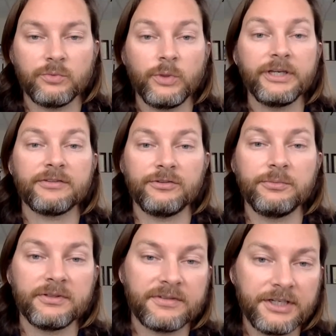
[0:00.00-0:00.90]
We
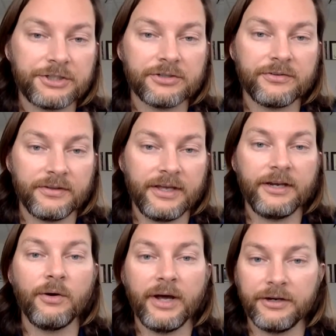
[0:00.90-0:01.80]
assume as teachers that they
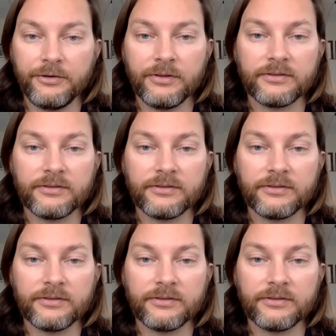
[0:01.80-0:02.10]
know how to do this